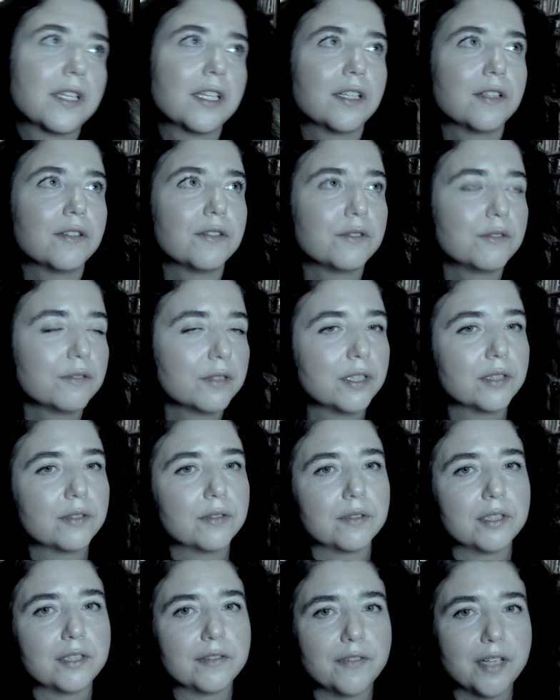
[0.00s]
You do need
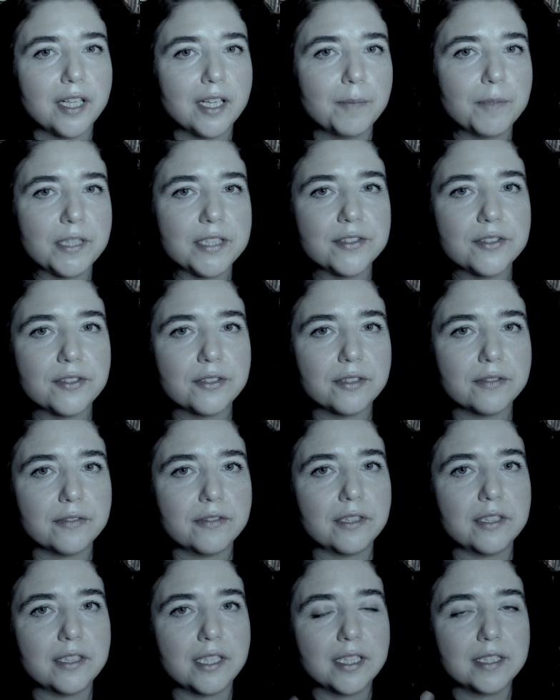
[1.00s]
to develop, it's
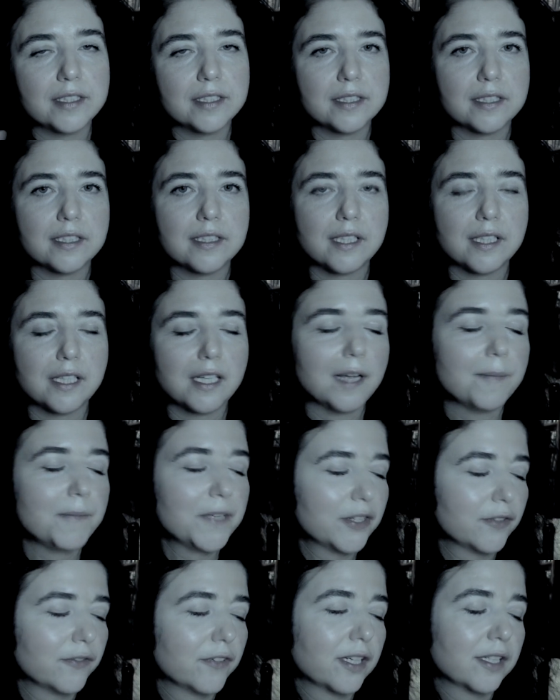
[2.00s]
a
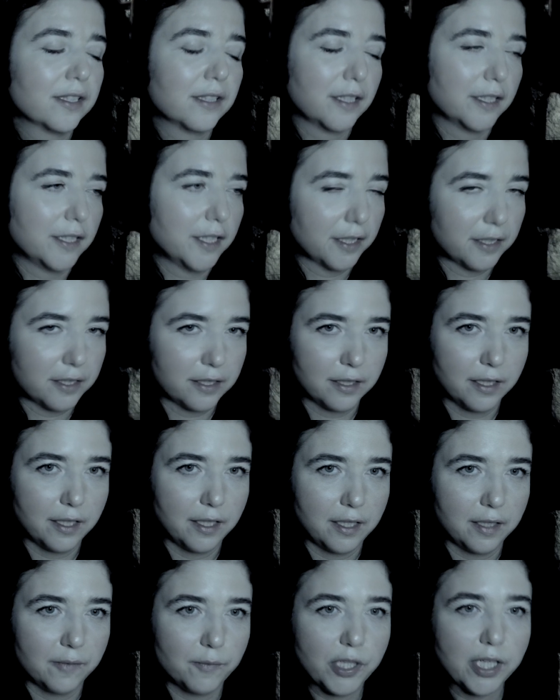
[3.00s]
bit of a contradiction
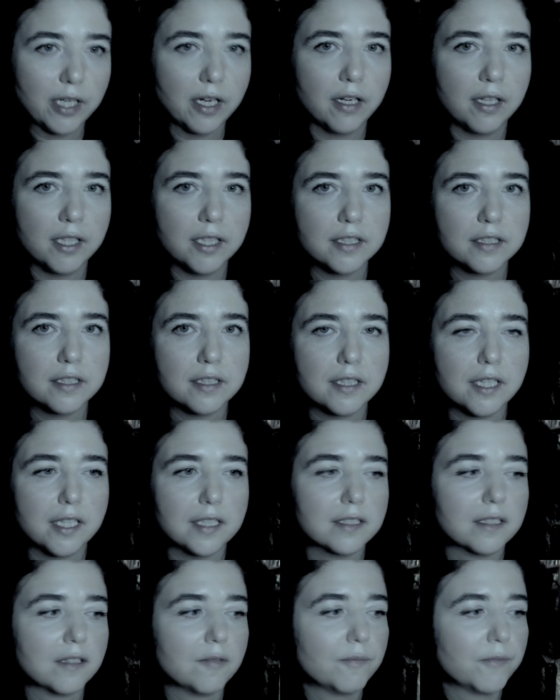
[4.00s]
here, because
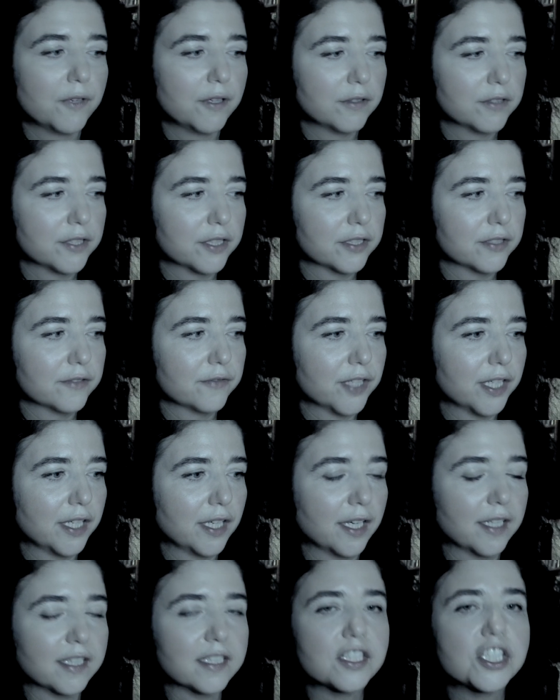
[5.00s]
as composers we are
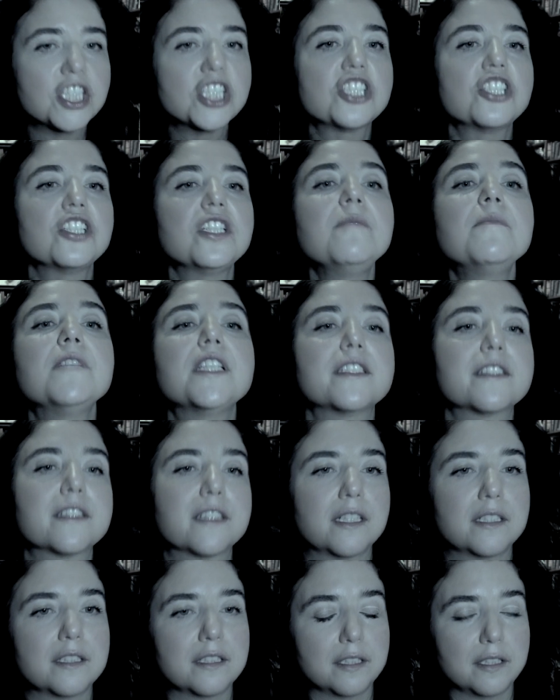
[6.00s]
extremely
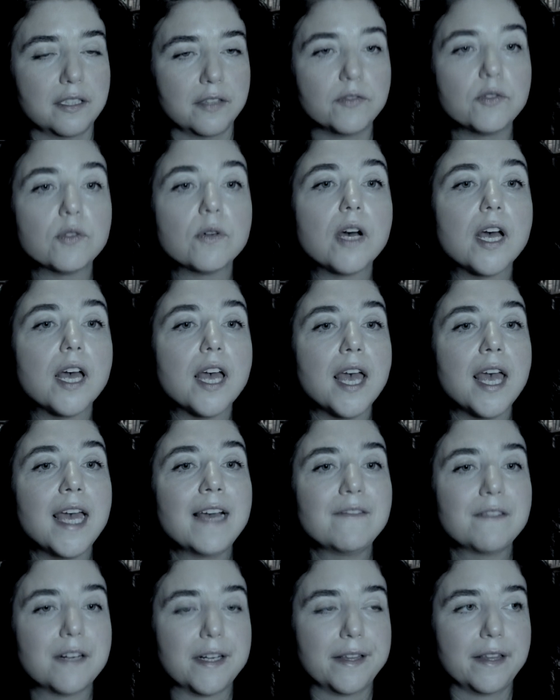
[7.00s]
sensitive to
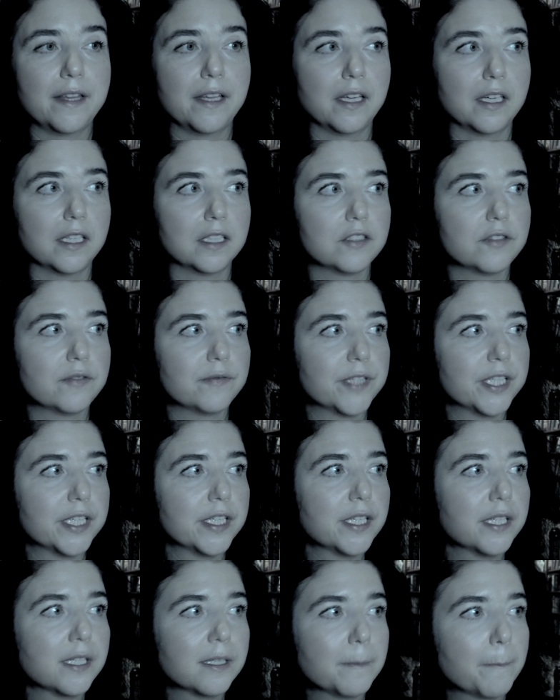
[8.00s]
everything.
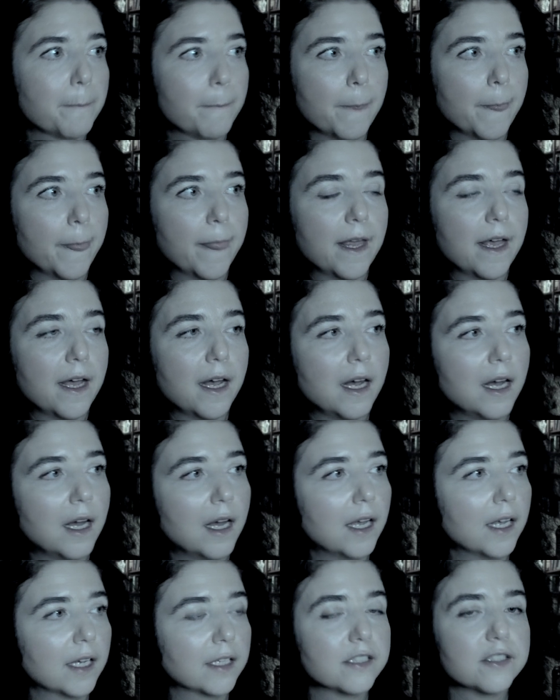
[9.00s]
We
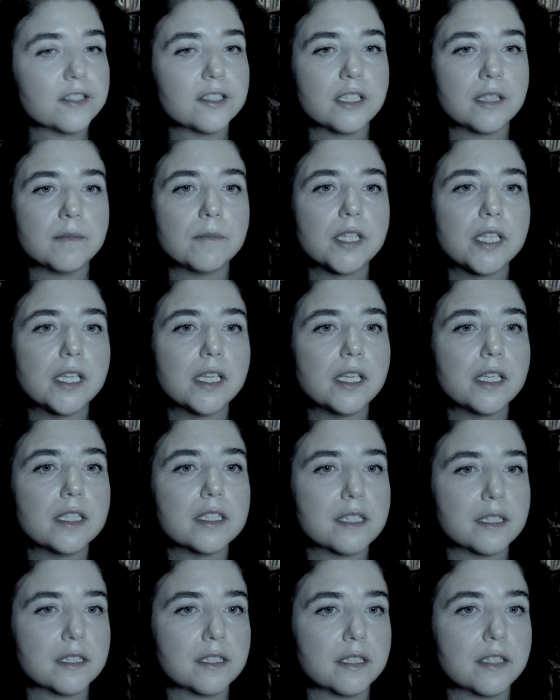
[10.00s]
are extremely
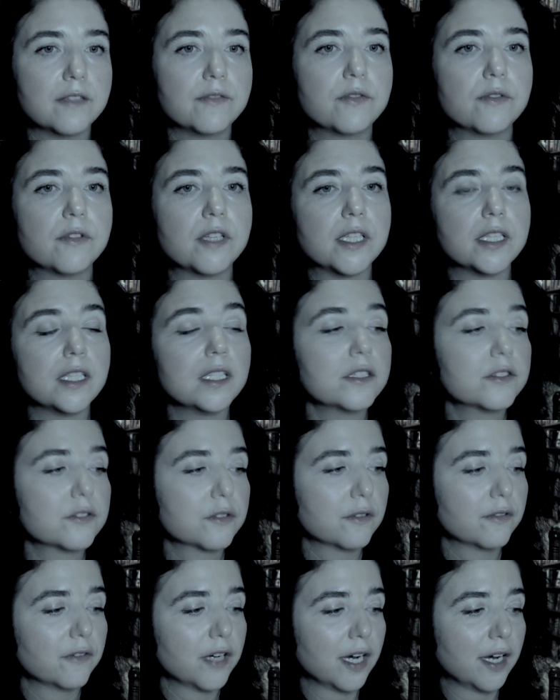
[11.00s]
sensitive to the needs
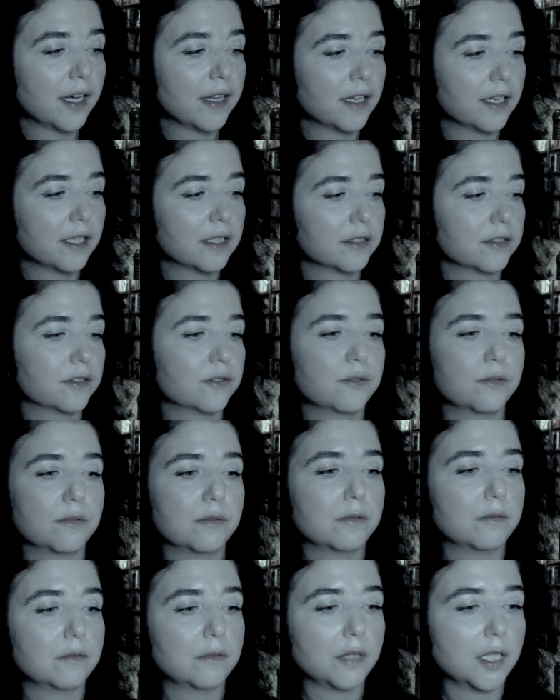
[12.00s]
of others,
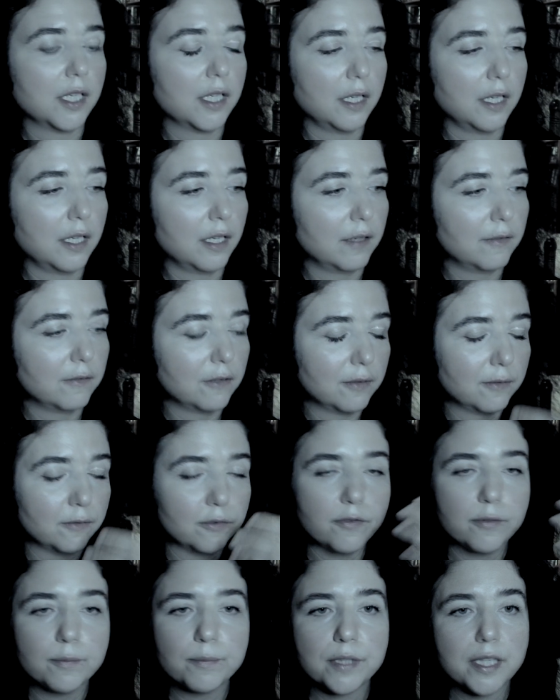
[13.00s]
to a
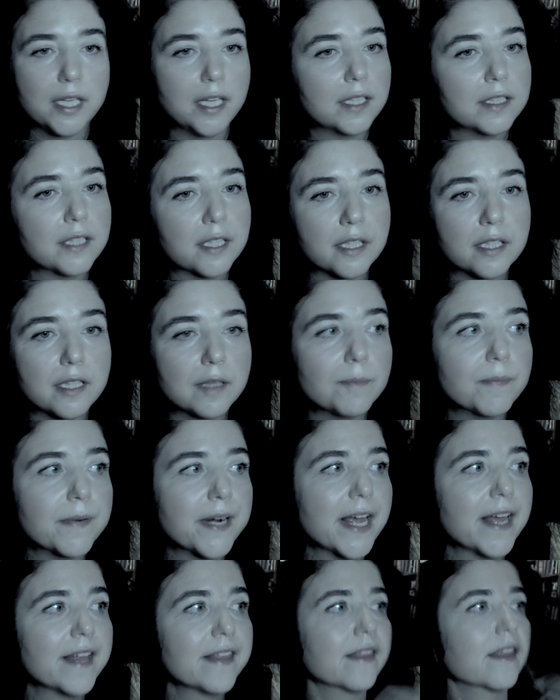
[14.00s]
woodwind player taking a
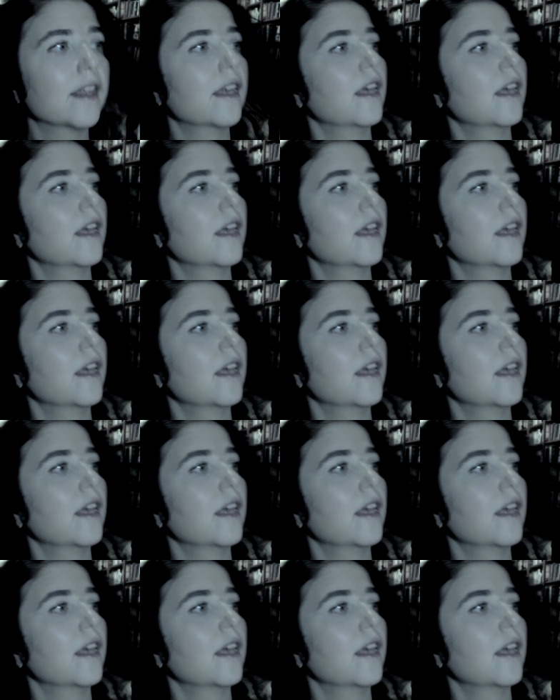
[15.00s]
breath,